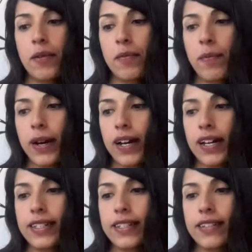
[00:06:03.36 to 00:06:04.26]

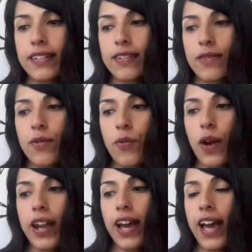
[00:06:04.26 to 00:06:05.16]
But
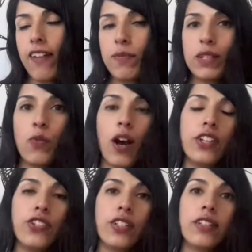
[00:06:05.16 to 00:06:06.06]
when I have been
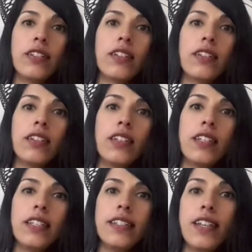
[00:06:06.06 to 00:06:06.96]
watching
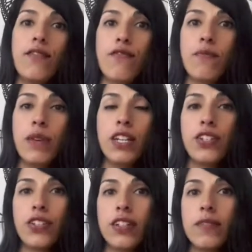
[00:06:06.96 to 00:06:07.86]
his
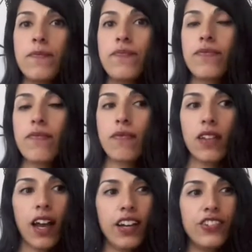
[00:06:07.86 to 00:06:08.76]
information,
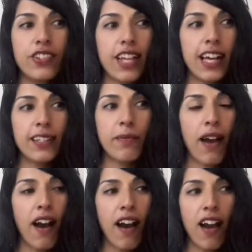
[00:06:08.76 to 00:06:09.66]
I just ask
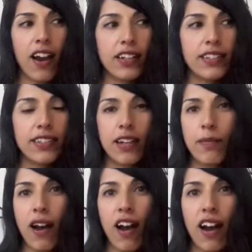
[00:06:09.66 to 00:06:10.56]
my heart, and
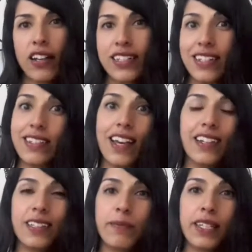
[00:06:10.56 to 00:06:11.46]
my heart is
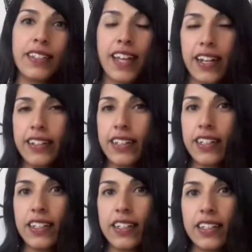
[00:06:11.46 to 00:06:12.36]
telling me that
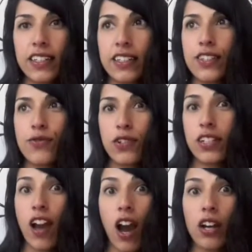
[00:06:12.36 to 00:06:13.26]
he is
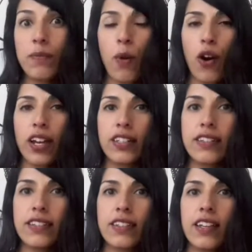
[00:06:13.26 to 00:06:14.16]
really on
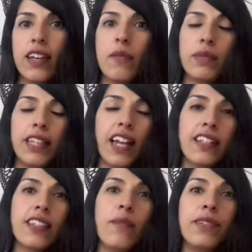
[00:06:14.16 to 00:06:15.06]
point. But that
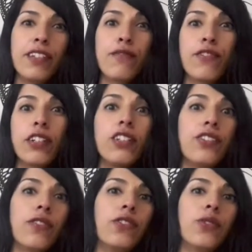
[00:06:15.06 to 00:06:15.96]
is something for
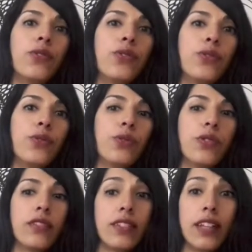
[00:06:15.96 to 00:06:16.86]
each of you to
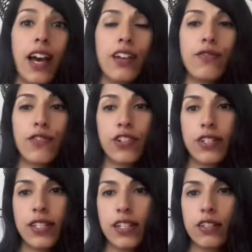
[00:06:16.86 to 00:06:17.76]
decide for
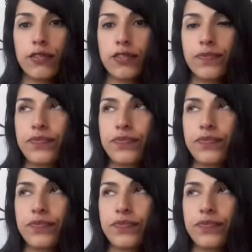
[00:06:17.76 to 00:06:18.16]
yourself.